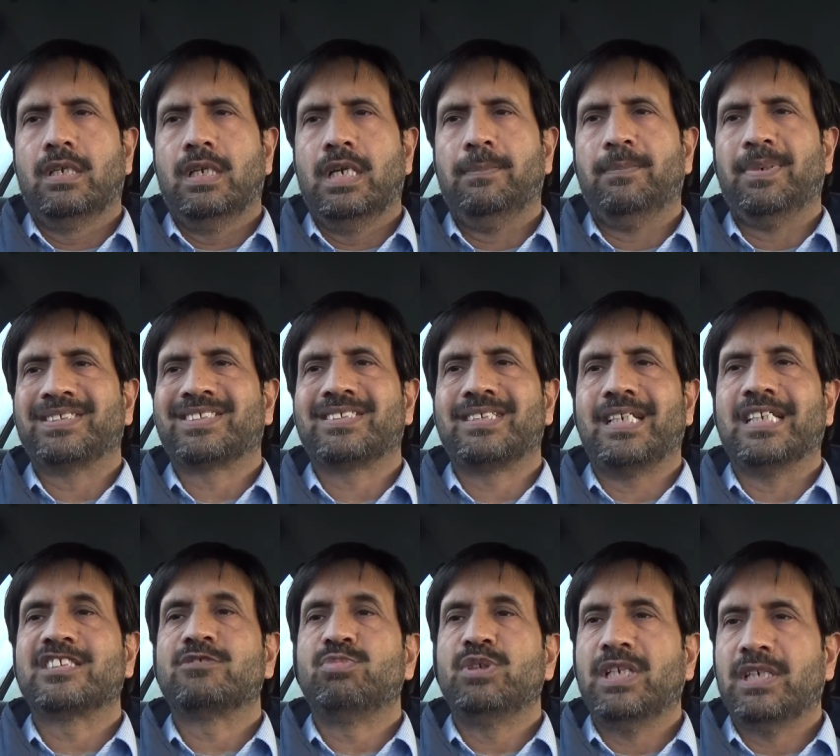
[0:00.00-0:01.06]
a person
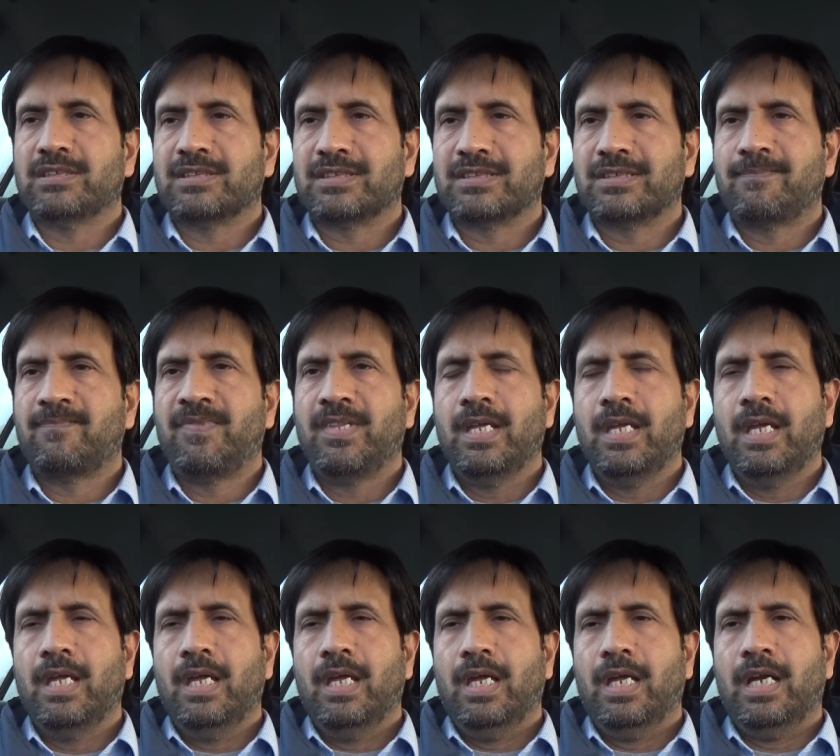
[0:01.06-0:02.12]
experience,
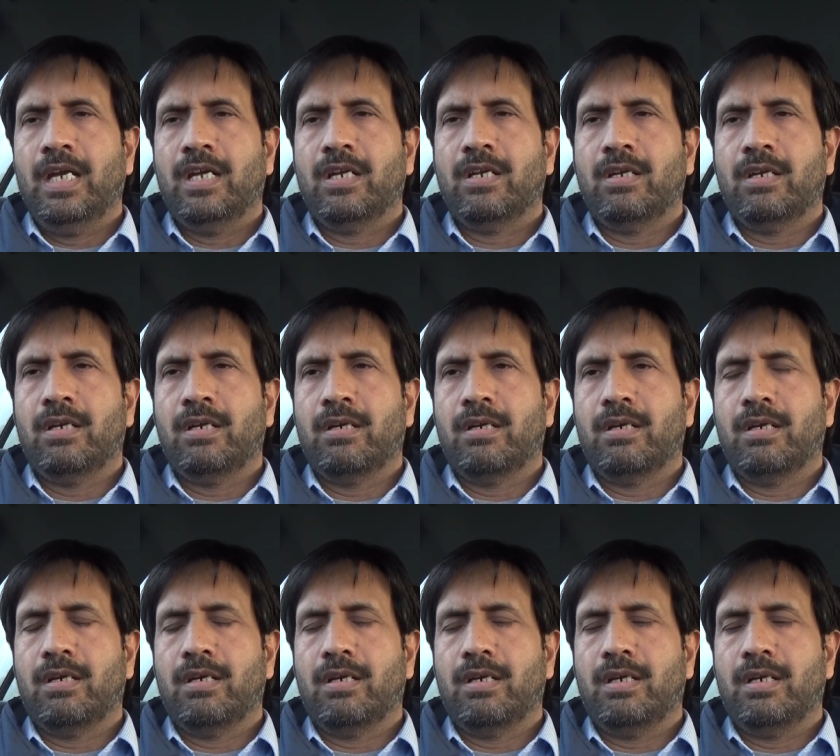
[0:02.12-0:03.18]
and uh,
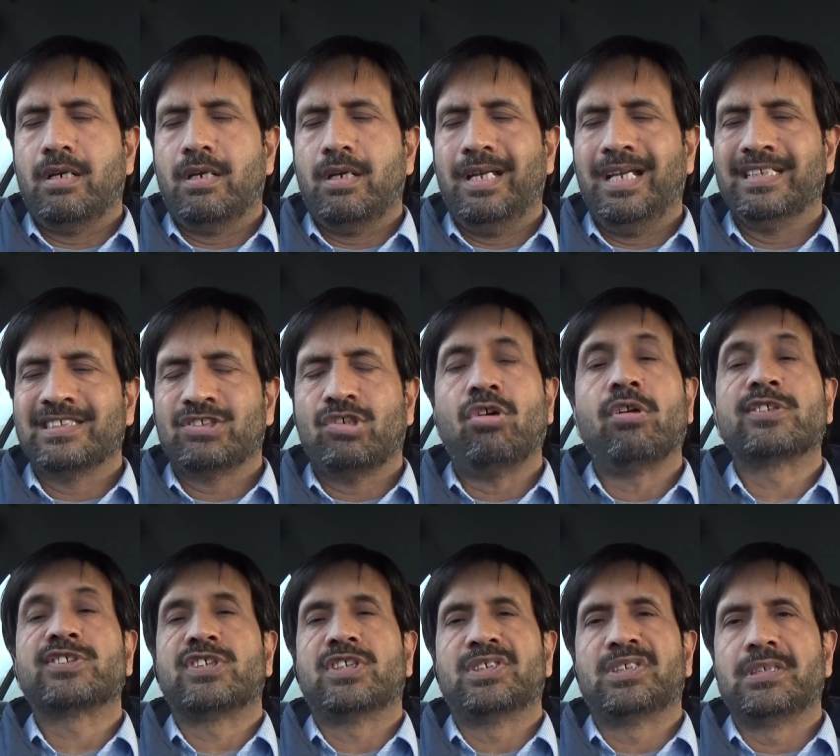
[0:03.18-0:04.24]
as all
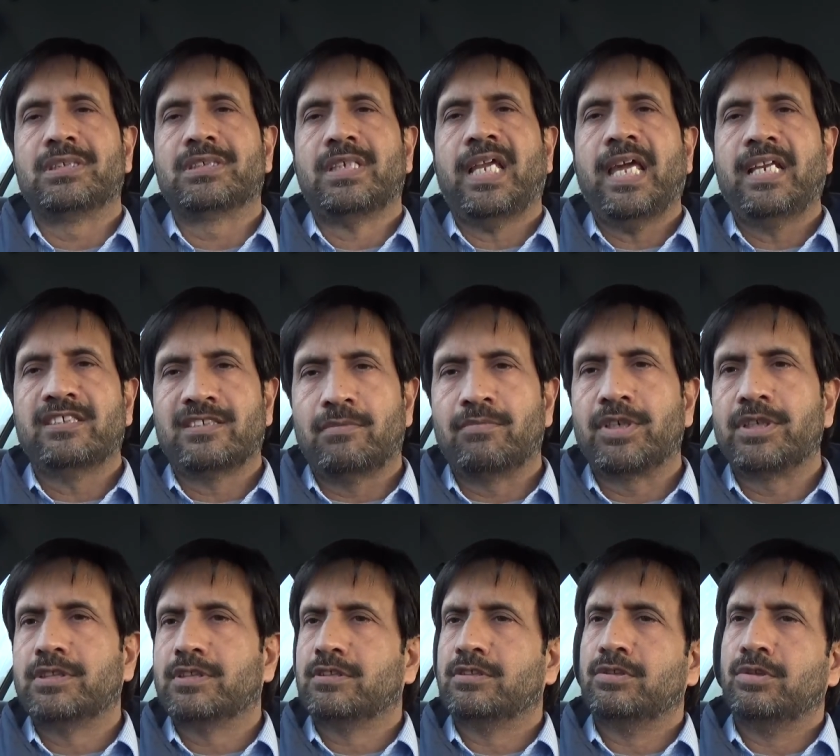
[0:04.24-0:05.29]
surgeries carry some
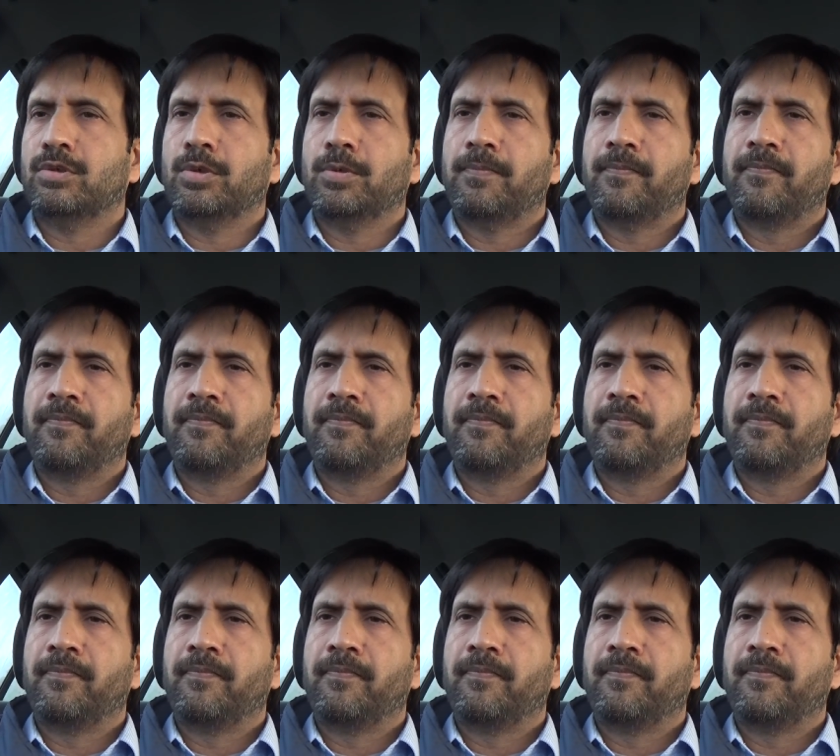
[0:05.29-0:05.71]
risks, you know,